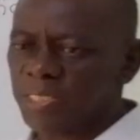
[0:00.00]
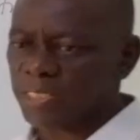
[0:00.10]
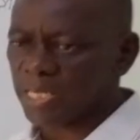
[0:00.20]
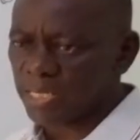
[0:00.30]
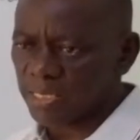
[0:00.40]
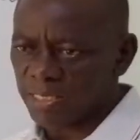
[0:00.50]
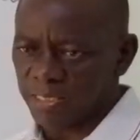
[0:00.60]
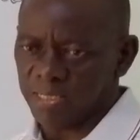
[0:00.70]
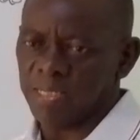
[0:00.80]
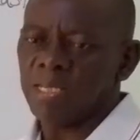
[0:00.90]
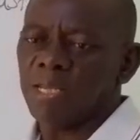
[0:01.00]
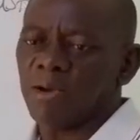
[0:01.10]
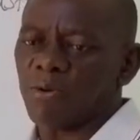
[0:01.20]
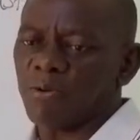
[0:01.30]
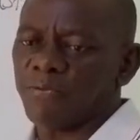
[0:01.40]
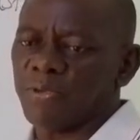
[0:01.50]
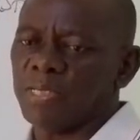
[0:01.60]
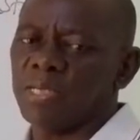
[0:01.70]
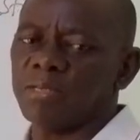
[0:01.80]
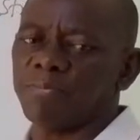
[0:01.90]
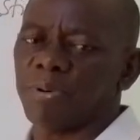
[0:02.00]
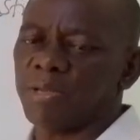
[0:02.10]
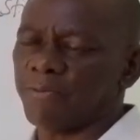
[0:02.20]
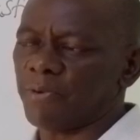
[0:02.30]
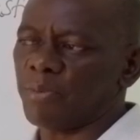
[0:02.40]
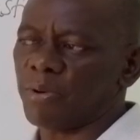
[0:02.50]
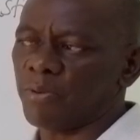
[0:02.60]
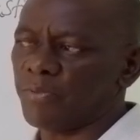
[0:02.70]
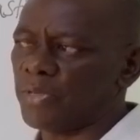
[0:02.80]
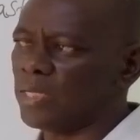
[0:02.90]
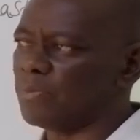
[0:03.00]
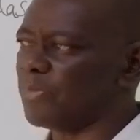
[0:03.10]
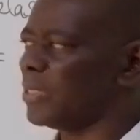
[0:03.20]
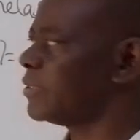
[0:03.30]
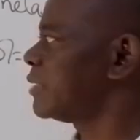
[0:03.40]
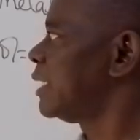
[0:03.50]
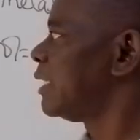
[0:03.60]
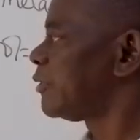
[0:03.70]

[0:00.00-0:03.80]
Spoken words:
who is selling in a convenient place, from a convenient place,